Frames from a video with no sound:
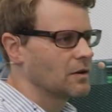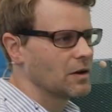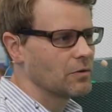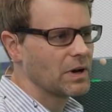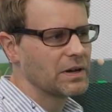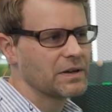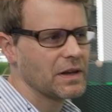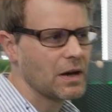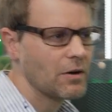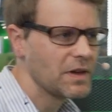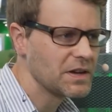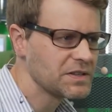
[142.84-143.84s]
Right
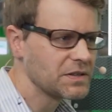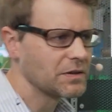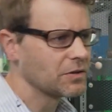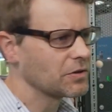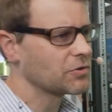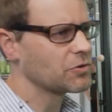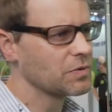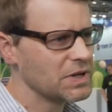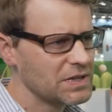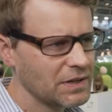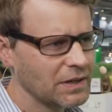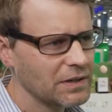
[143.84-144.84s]
now, there's an
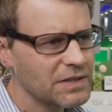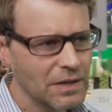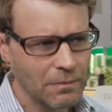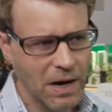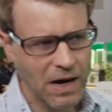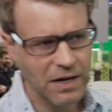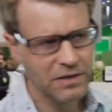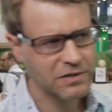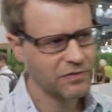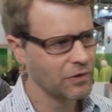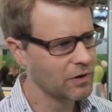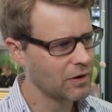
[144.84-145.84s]
increasing demand
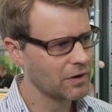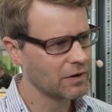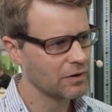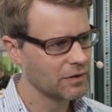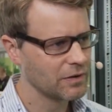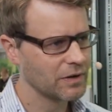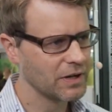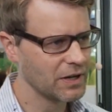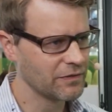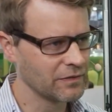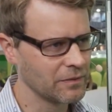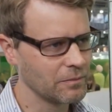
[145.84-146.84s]
for
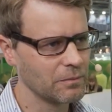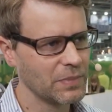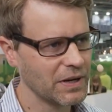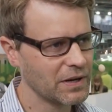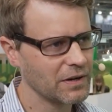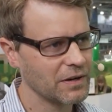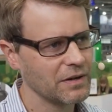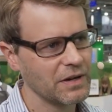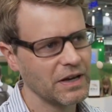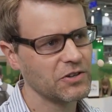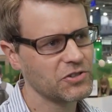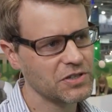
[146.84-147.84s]
even bigger
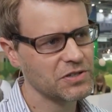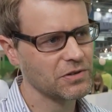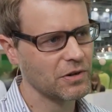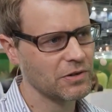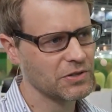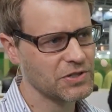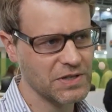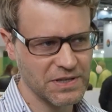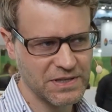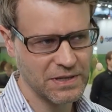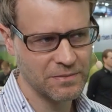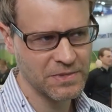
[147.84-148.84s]
energy storage
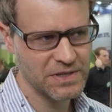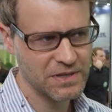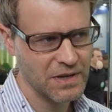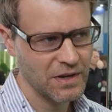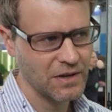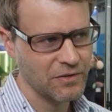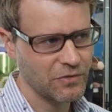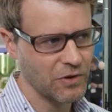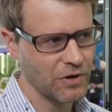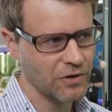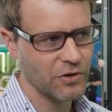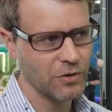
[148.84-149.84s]
systems
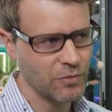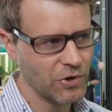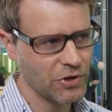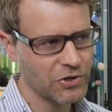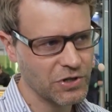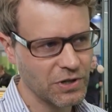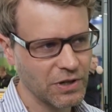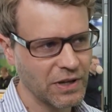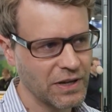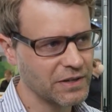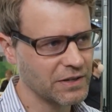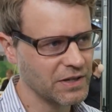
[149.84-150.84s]
for commercial
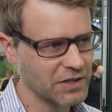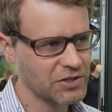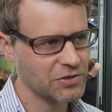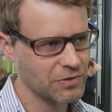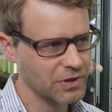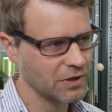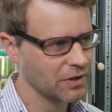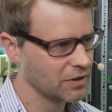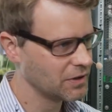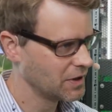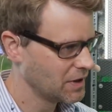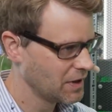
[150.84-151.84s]
and
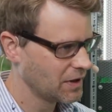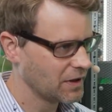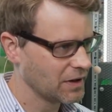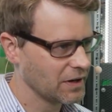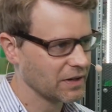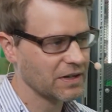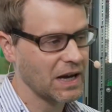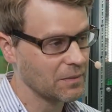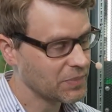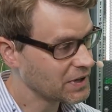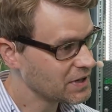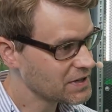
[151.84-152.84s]
industrial
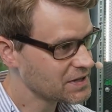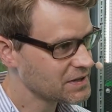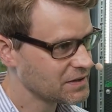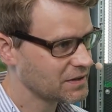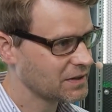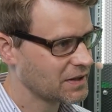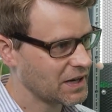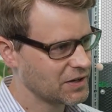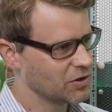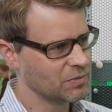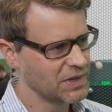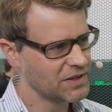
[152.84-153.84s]
companies. Can
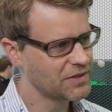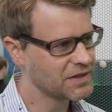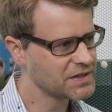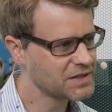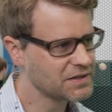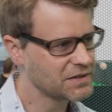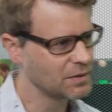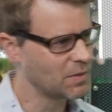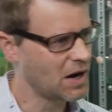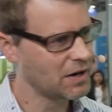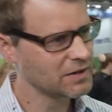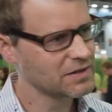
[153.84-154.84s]
you meet this
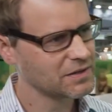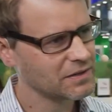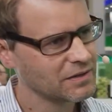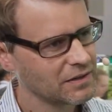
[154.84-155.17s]
demand?